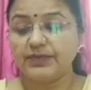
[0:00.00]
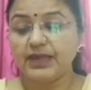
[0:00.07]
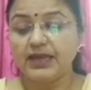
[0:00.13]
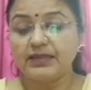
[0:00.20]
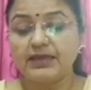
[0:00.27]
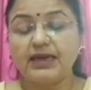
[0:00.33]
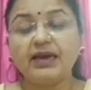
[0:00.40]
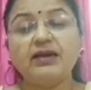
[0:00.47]

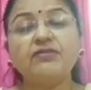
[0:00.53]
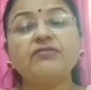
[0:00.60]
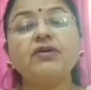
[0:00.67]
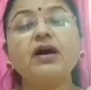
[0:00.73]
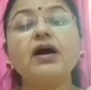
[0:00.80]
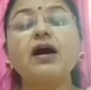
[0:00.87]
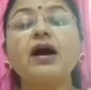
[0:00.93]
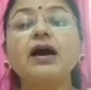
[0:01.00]
They have
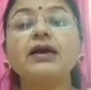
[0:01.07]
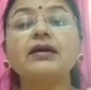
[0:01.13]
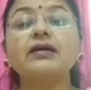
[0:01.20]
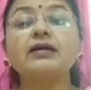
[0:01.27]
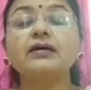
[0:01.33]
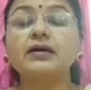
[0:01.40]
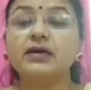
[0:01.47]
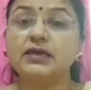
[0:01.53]

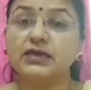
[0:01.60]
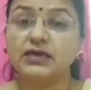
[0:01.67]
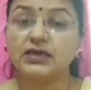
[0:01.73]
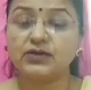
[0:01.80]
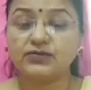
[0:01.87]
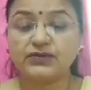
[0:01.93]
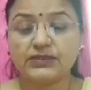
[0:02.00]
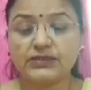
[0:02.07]
higher
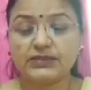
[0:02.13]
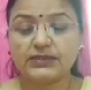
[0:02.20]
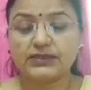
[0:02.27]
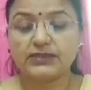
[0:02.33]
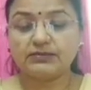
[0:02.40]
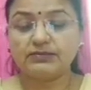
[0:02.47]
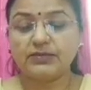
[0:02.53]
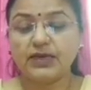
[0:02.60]
nervous
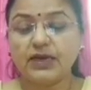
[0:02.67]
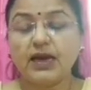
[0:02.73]
system.